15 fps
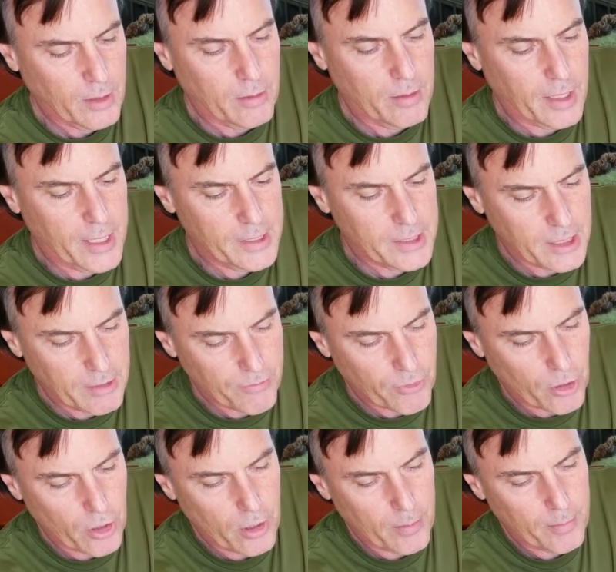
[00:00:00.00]
nice and
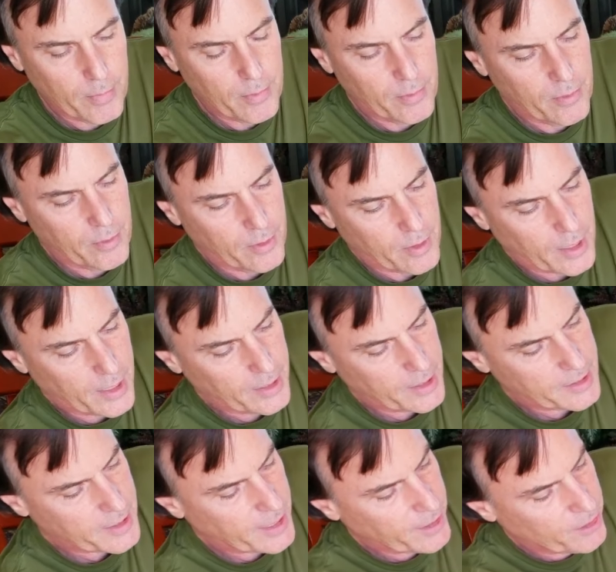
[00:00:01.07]
firm, and
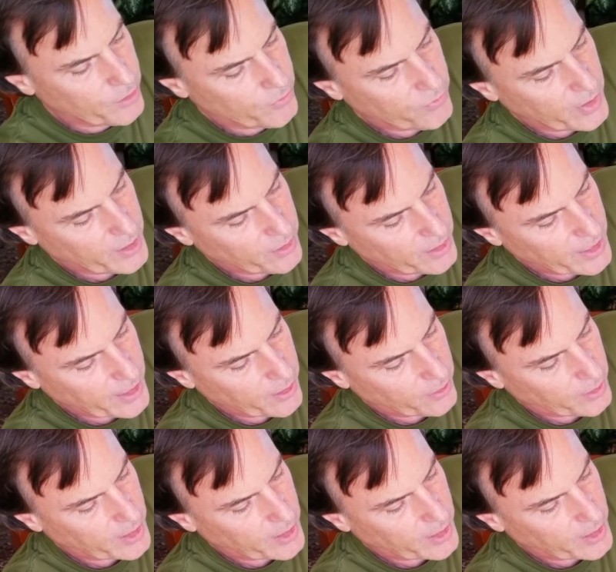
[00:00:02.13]
then take your fingernail